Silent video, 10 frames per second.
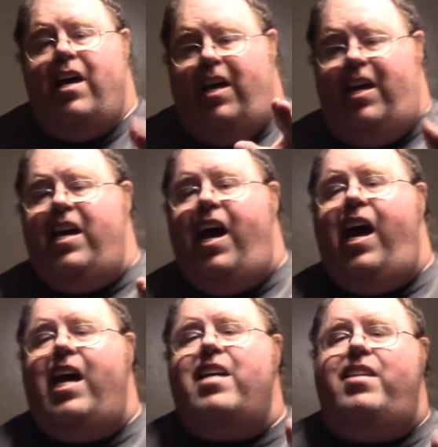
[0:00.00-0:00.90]
he
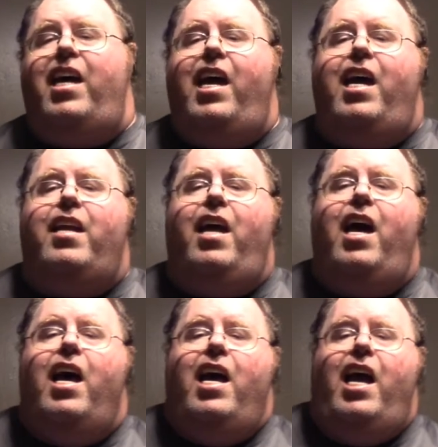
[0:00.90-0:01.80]
has
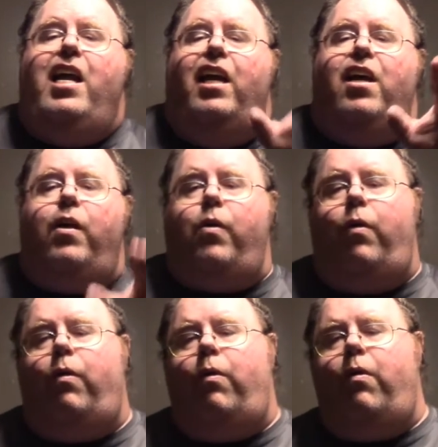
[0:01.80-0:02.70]
an
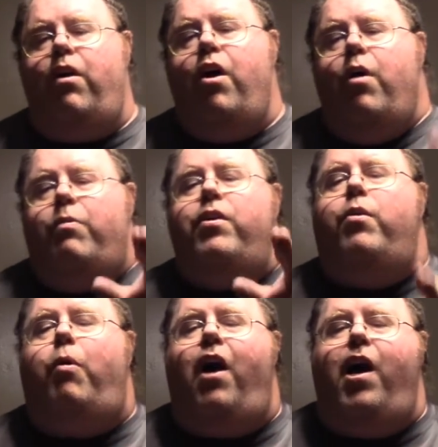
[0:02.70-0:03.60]
analytical
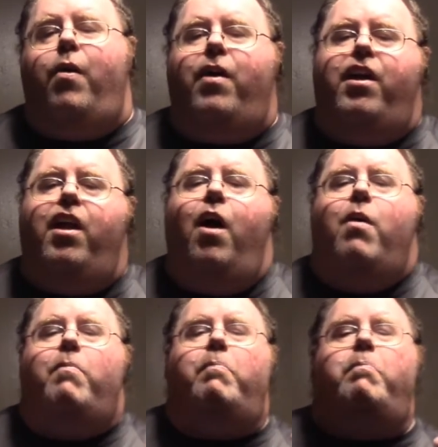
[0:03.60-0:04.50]
requiring
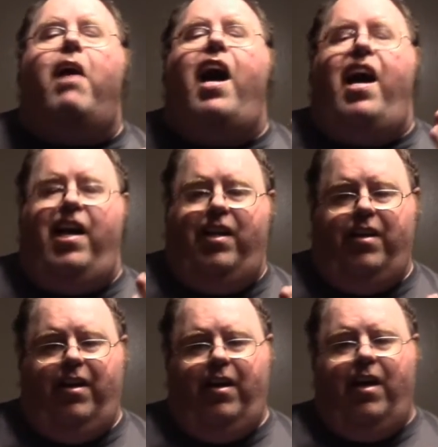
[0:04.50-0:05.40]

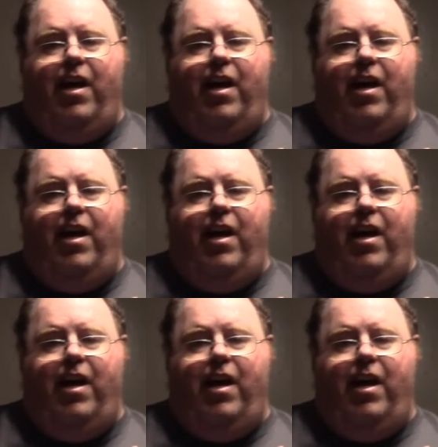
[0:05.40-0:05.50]
mind.